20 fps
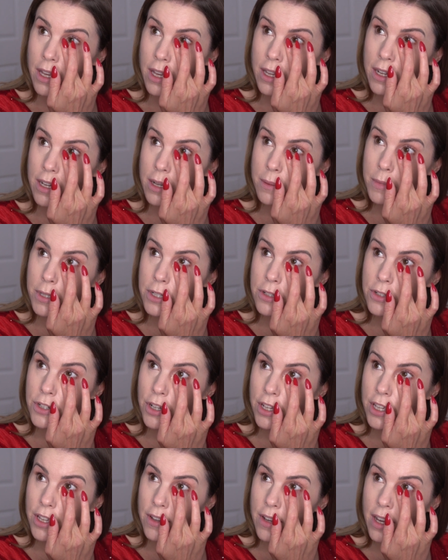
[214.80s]
And I'm going to
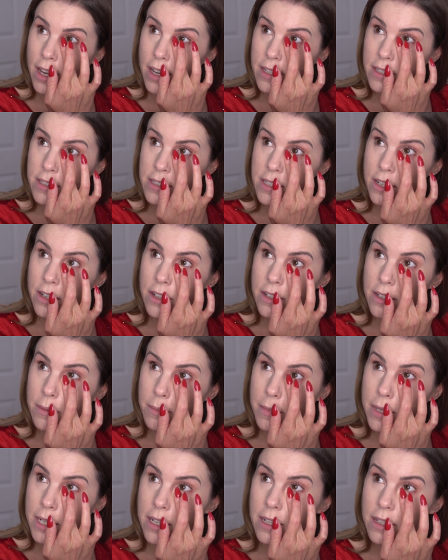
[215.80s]
show you guys here in a
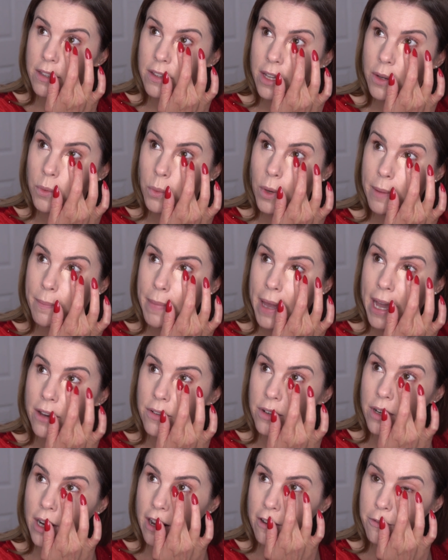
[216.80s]
minute like what
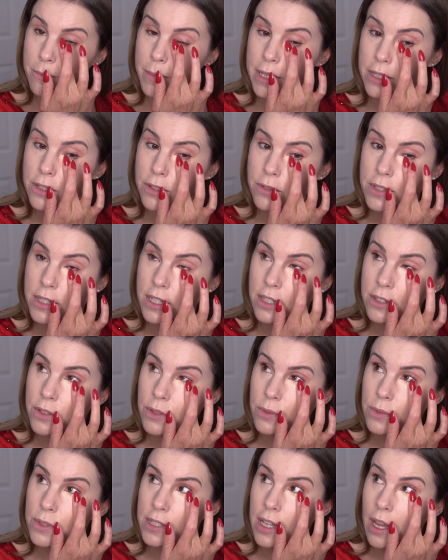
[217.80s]
powder I've been using
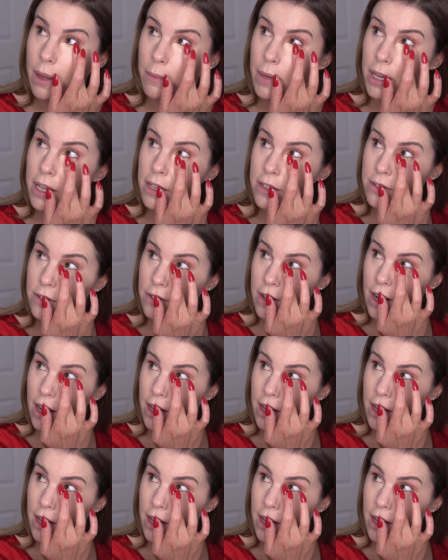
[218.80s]
to set my under